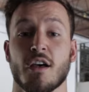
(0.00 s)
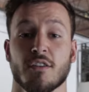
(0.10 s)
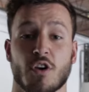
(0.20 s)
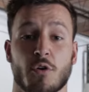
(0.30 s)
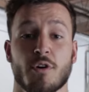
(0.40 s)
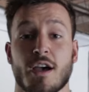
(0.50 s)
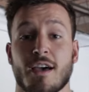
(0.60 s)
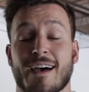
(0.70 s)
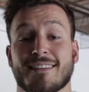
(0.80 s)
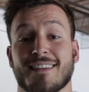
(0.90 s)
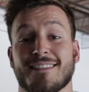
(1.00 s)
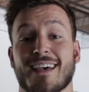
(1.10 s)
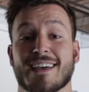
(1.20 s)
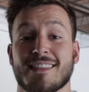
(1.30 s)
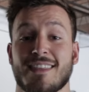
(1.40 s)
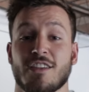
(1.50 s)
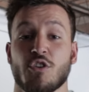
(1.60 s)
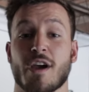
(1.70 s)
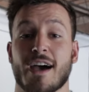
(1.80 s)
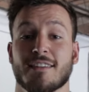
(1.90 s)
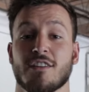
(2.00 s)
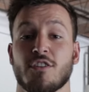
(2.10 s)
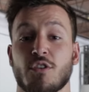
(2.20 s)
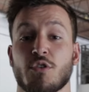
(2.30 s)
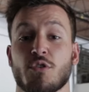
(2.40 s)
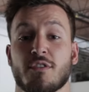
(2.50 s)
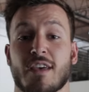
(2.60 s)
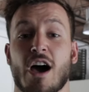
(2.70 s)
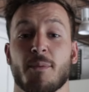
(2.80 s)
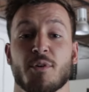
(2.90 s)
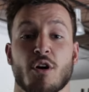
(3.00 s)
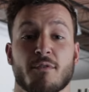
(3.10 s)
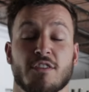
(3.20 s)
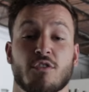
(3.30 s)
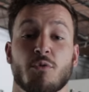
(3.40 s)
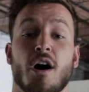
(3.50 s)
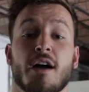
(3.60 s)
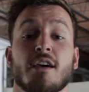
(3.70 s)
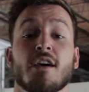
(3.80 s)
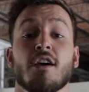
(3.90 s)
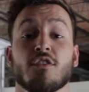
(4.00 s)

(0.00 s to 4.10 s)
So that's the second thing you guys can do to help your overhead squat.